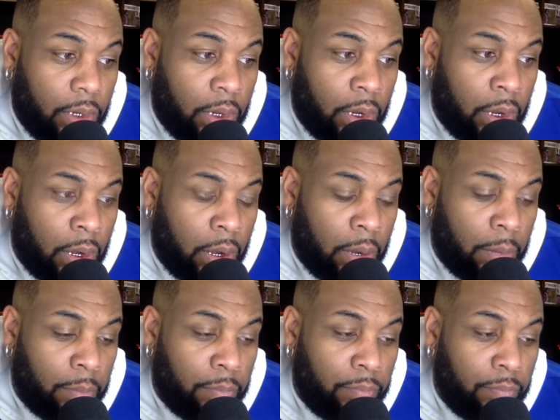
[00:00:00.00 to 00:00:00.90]

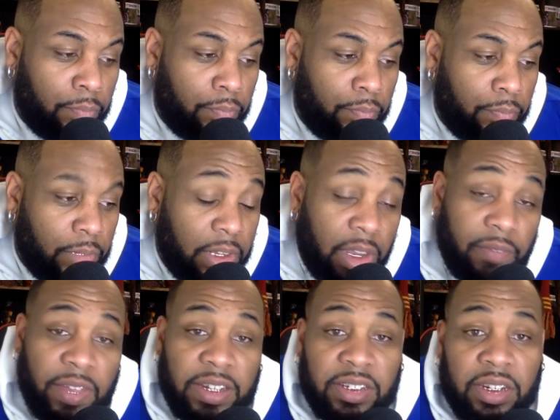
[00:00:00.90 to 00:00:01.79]
um,
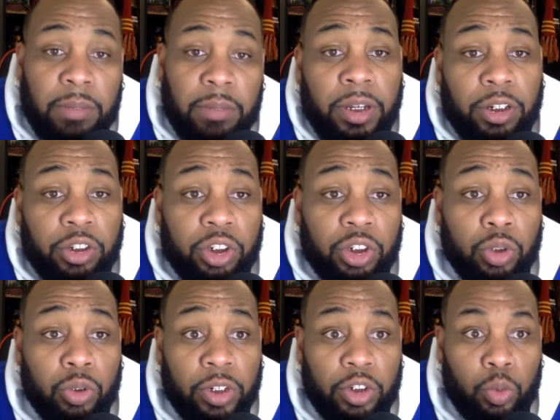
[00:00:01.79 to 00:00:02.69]
give that same energy
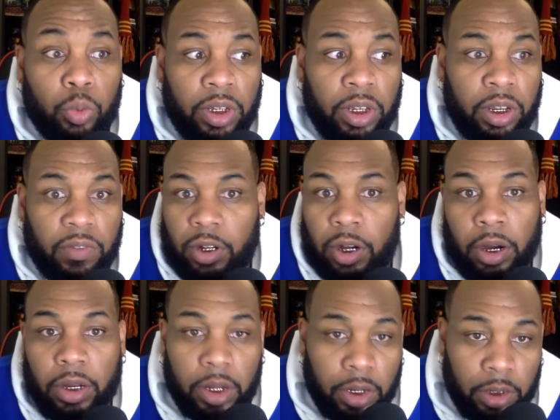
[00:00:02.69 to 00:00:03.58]
to that you would give to
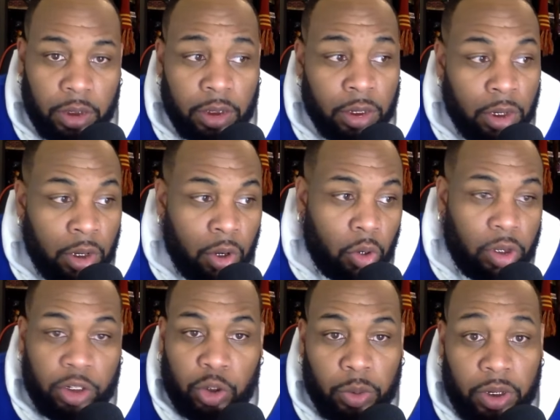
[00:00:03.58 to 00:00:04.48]
R. Kelly or
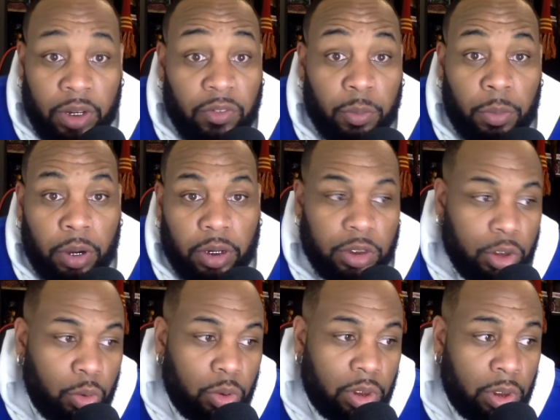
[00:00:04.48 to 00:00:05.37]
that you would give to Marques
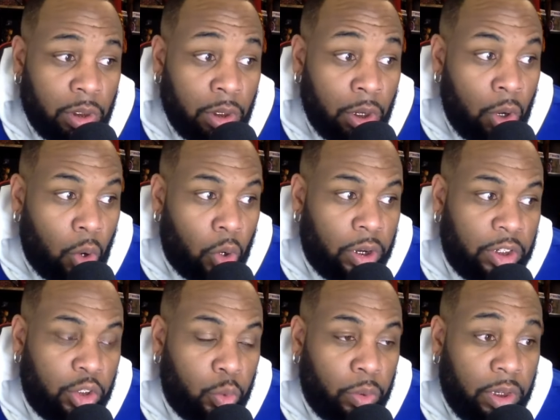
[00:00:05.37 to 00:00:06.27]
Houston or
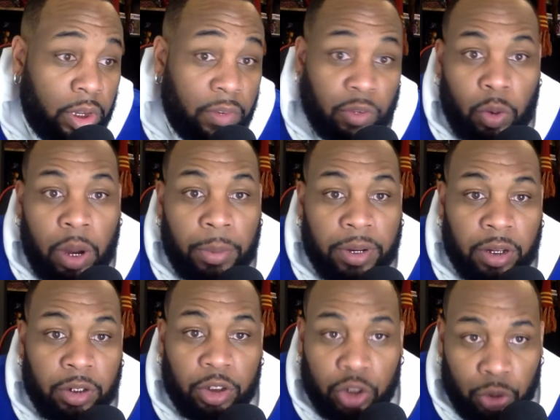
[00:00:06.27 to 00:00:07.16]
that you would give to Robert
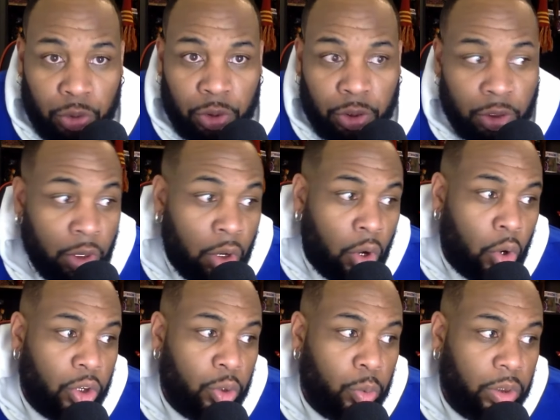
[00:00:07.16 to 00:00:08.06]
Downey Jr.
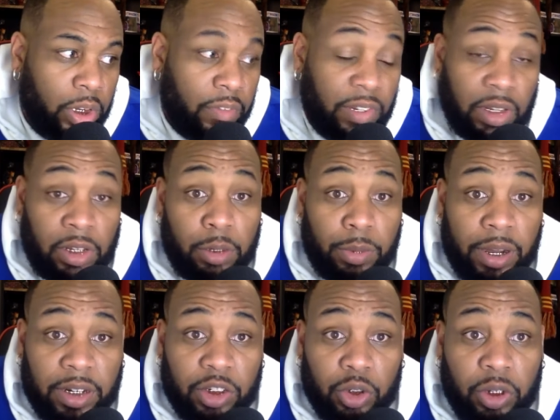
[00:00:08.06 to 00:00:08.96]
or you would give to
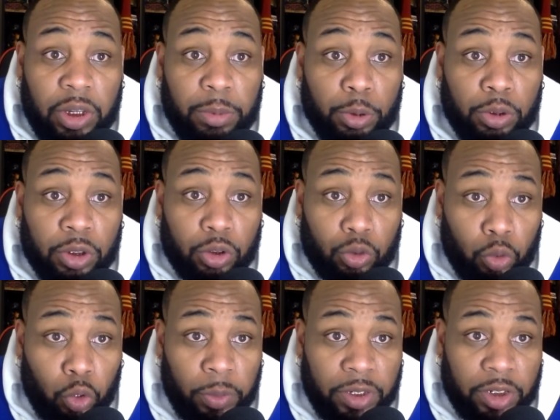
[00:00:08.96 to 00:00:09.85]
anybody that you keep using this
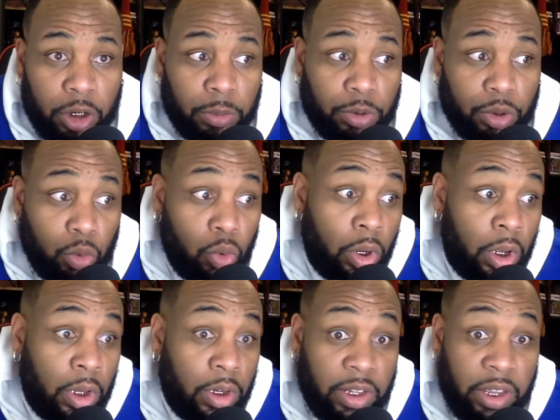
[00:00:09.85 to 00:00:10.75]
grooming term to,
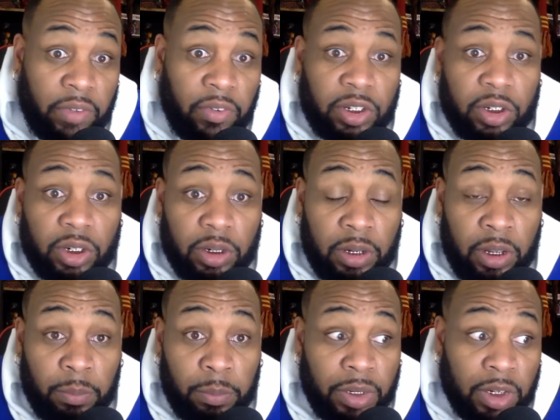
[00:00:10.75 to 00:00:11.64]
give it to
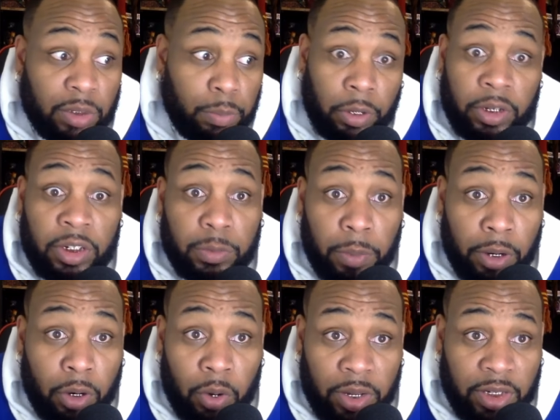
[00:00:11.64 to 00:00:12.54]
them because Bernice
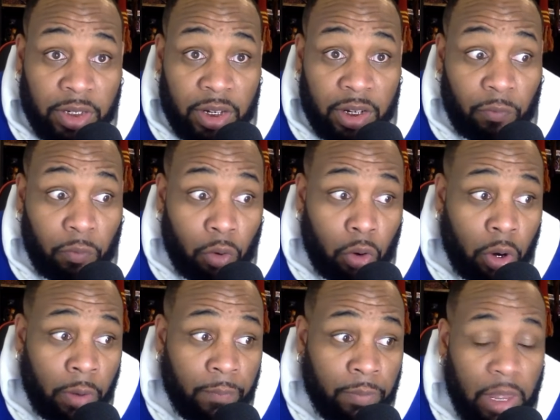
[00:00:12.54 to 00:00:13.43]
Burgo ain't getting it
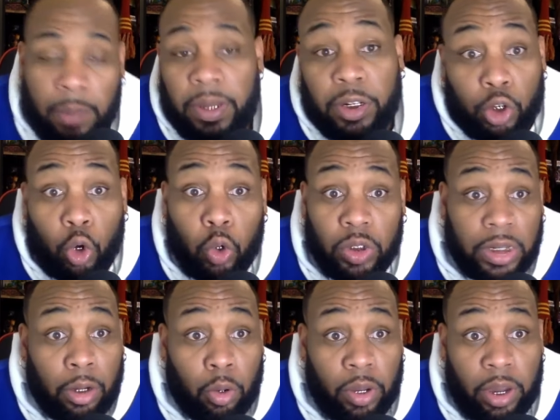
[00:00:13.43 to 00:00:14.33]
for, I mean, dudes
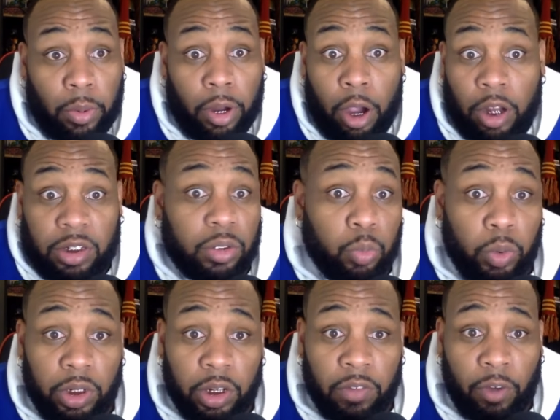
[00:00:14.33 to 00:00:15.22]
ain't gonna care regardless because
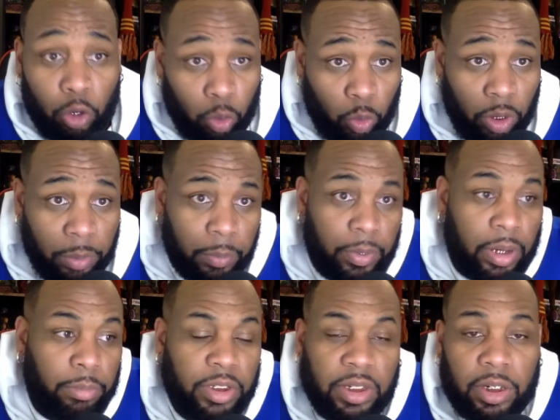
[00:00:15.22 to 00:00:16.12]
we love older women, but
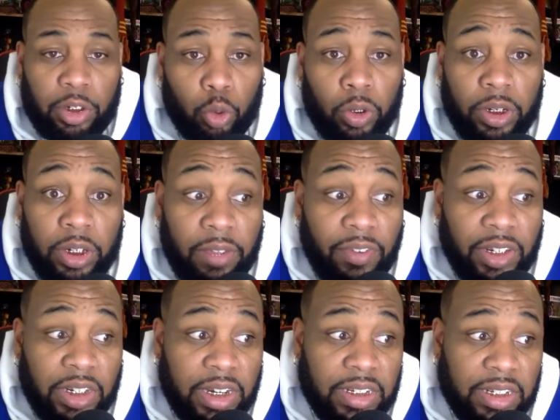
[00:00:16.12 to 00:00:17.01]
I'm just saying, do it, give
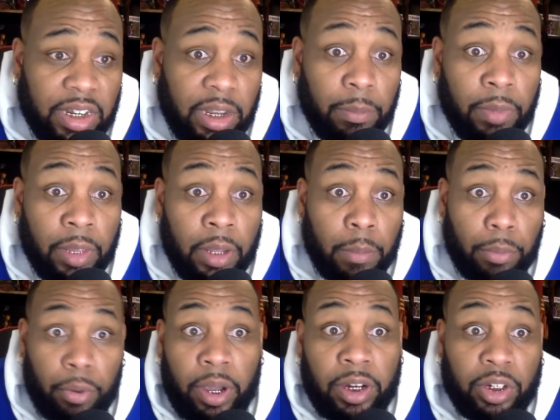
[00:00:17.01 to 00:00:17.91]
it to that same
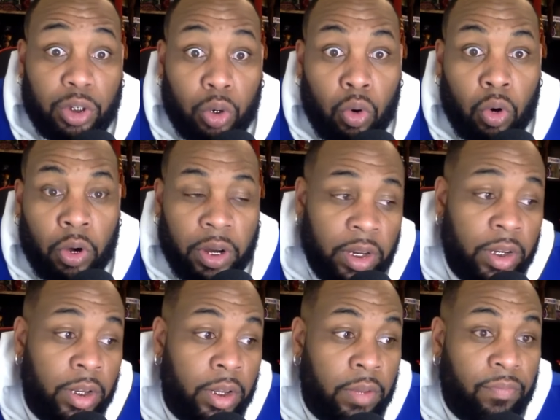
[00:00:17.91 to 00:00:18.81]

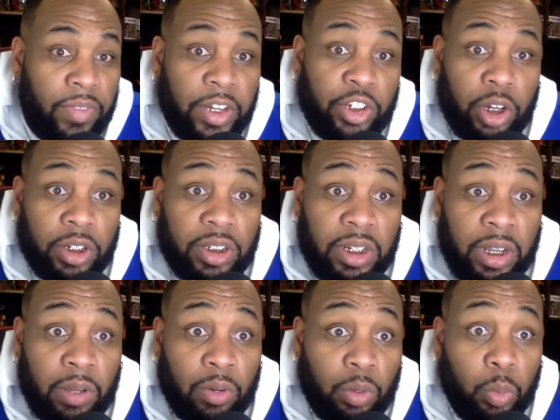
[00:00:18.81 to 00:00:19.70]
predatory that y'all
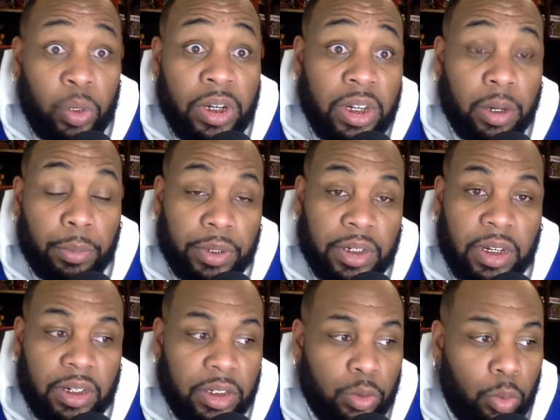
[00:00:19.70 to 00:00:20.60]
saying we need to
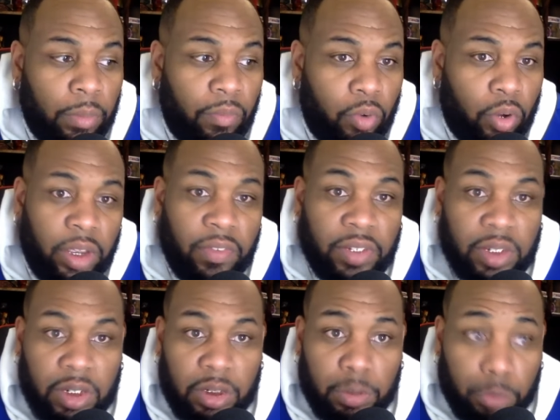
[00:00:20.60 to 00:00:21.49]
protect these women for. Give it
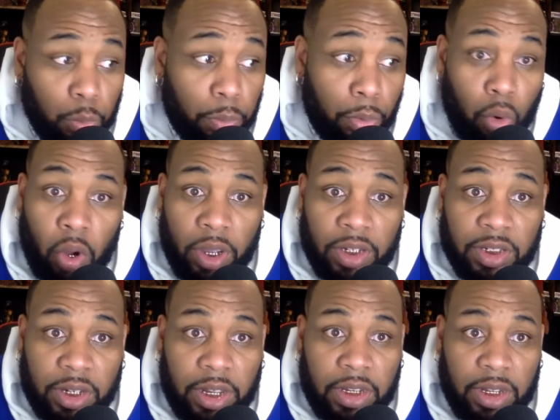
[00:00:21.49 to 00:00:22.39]
to these
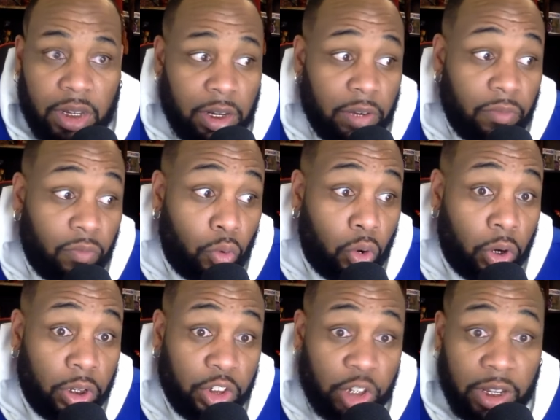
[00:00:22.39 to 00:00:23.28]
boys that ain't getting it
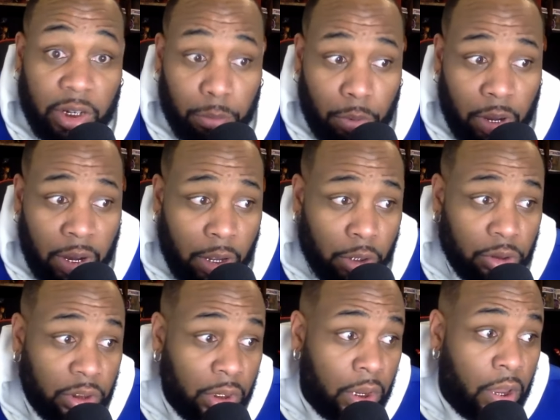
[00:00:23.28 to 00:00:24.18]
for Jalen
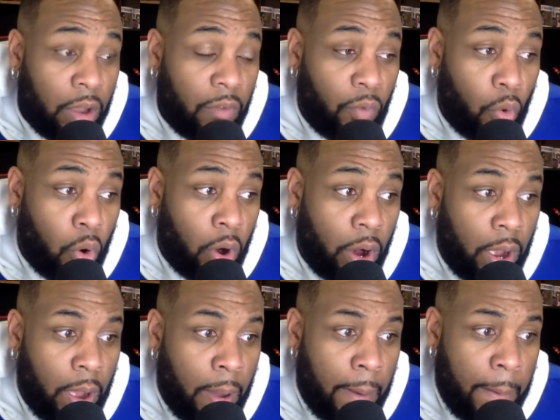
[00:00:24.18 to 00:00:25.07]
Browns,
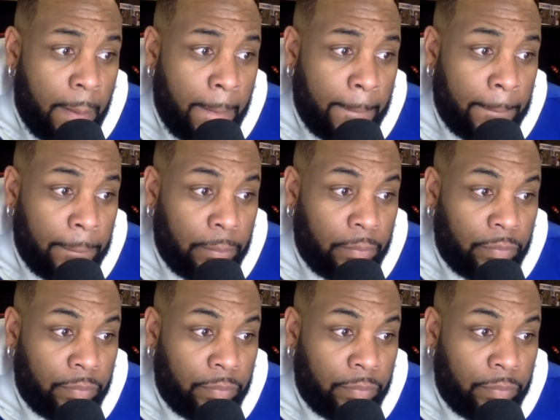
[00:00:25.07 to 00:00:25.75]
for um